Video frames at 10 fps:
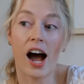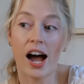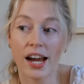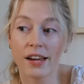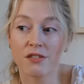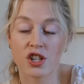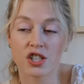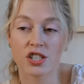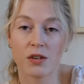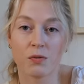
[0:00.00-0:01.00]
I have
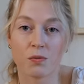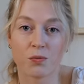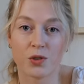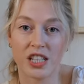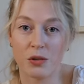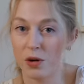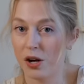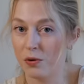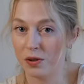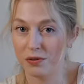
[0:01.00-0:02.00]
just done really
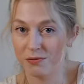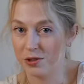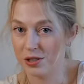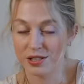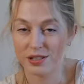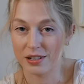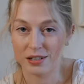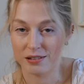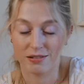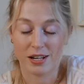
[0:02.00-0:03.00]
well with just the
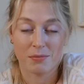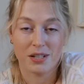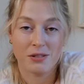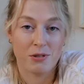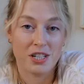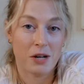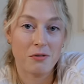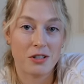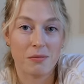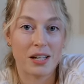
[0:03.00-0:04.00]
companies reach
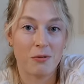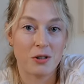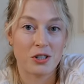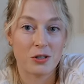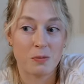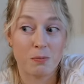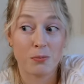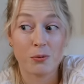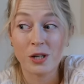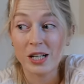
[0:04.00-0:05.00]
out to me, which is
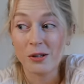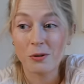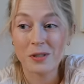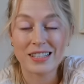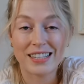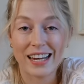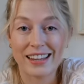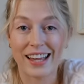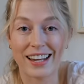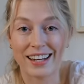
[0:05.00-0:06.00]
pretty cool to
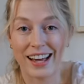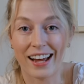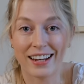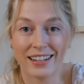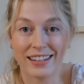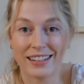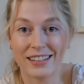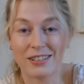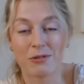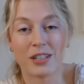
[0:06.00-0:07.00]
say that I
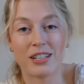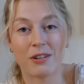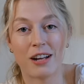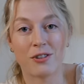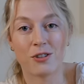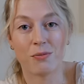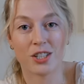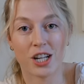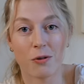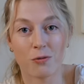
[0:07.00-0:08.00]
really don't have to do
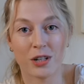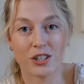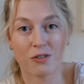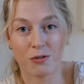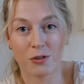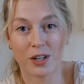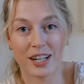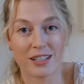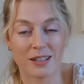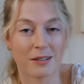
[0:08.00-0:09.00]
much outreach for, I
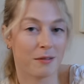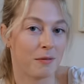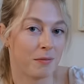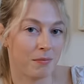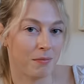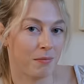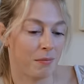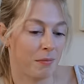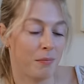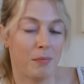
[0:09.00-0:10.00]
guess,
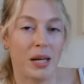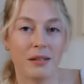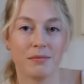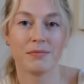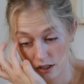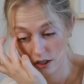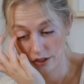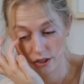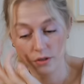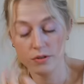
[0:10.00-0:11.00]
me.
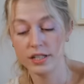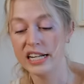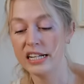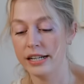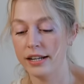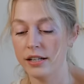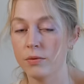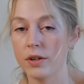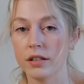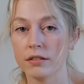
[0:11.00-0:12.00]
Are you dating
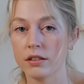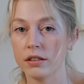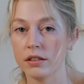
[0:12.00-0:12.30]
anyone?